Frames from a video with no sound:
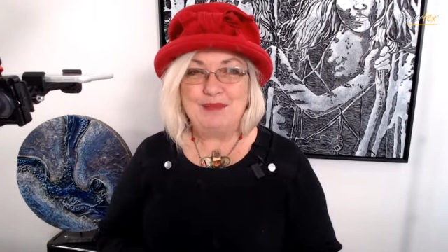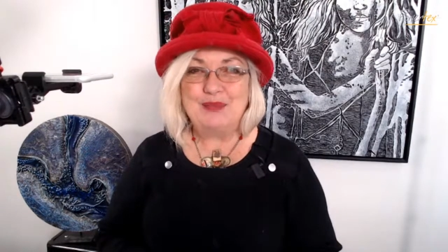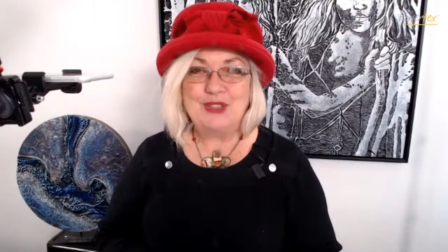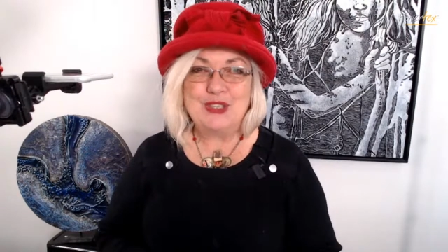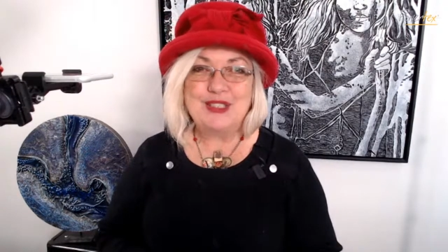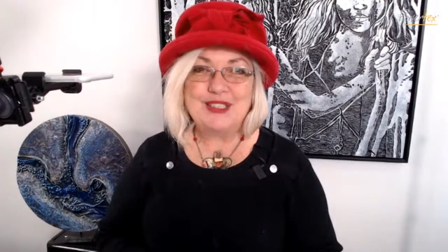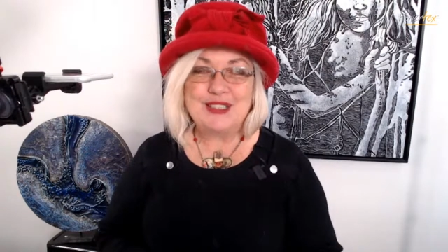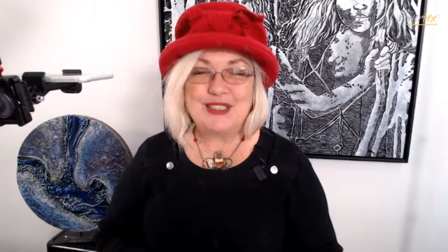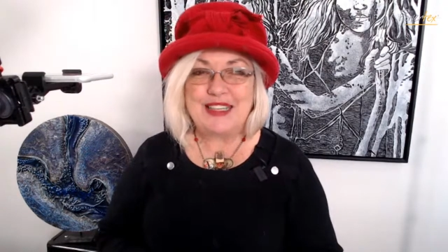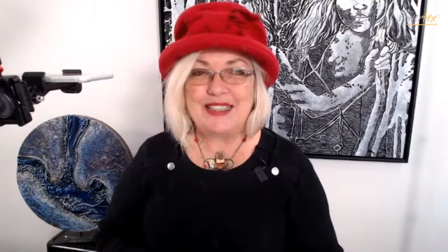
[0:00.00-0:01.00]
just
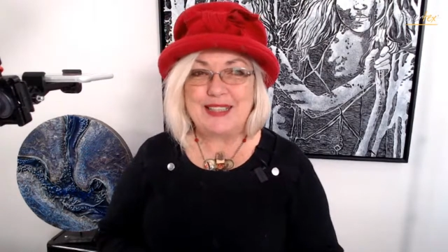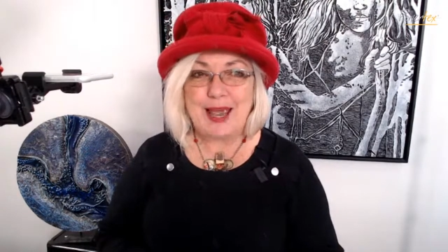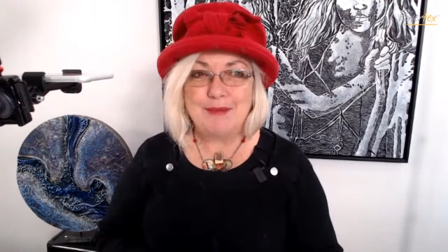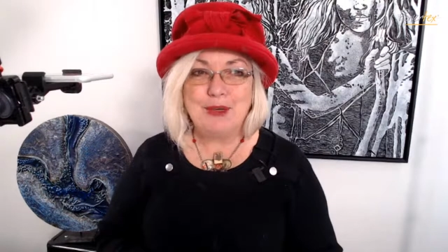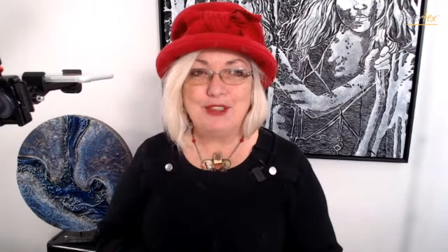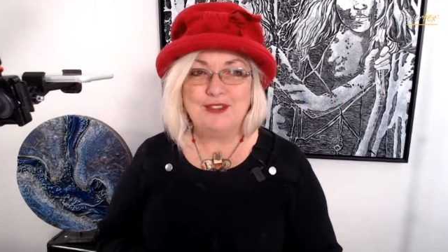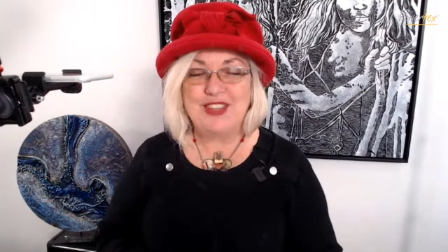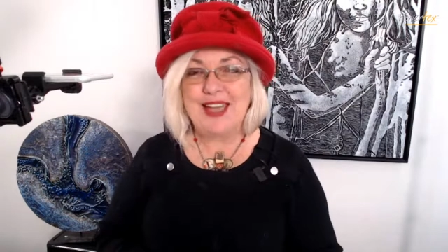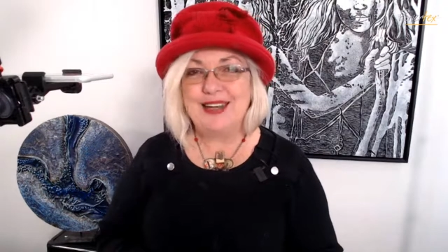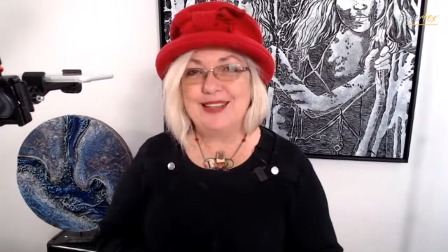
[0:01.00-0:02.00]
an example of
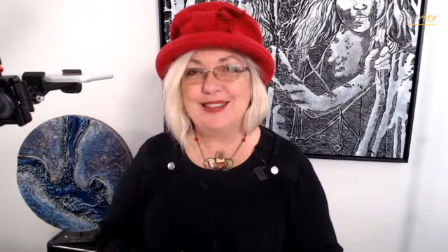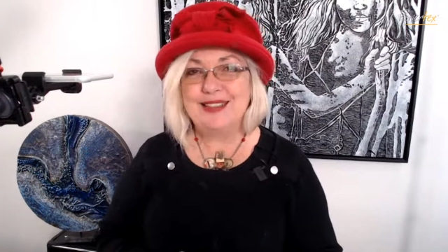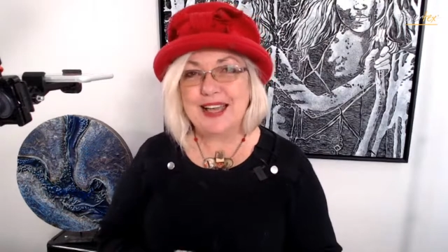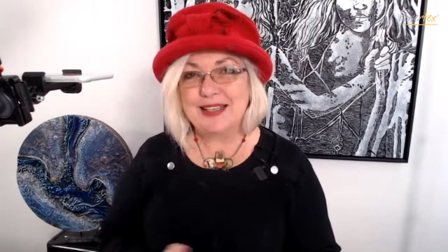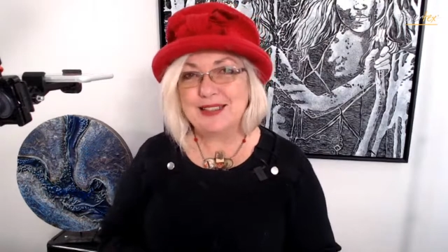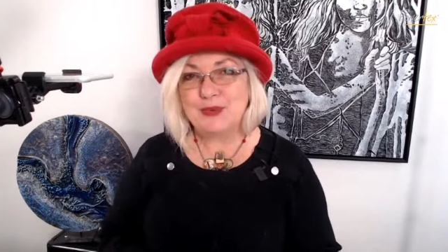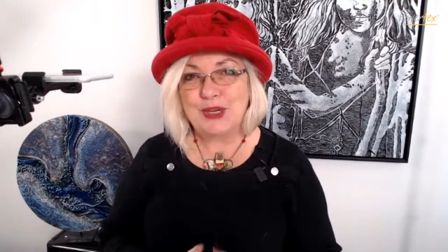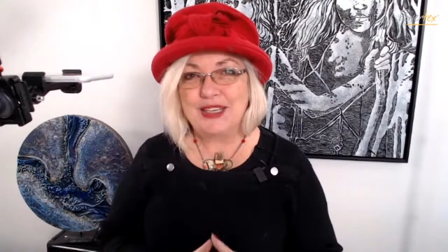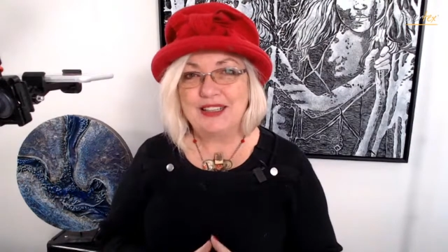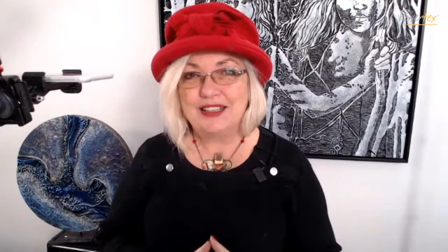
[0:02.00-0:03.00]
that is last
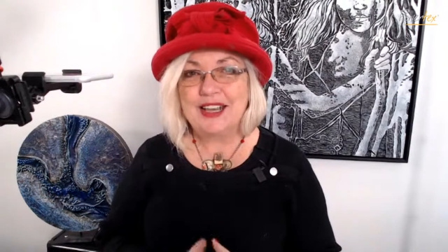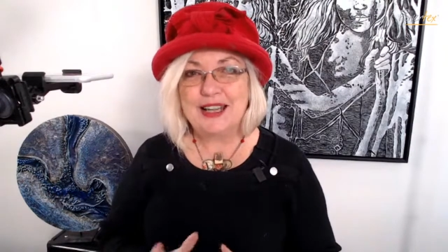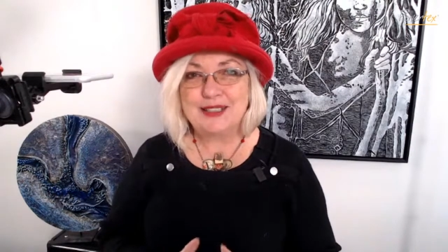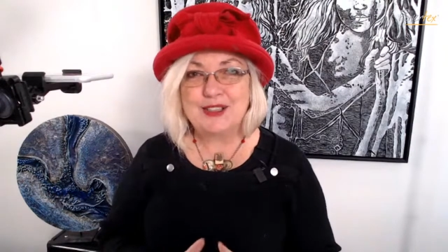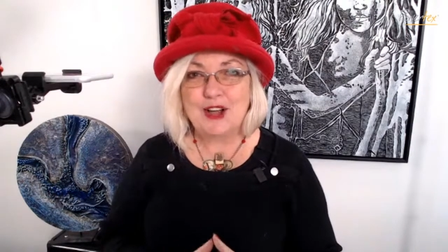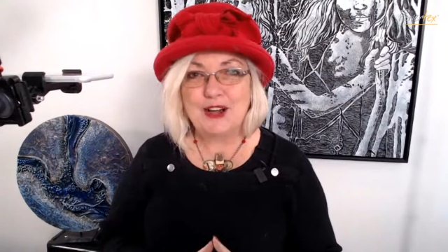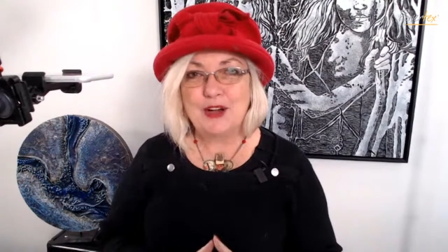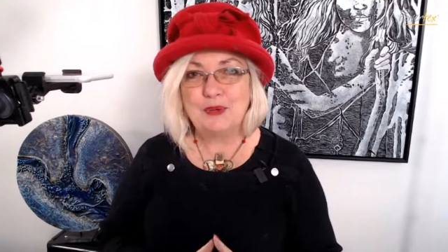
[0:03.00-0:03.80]
night I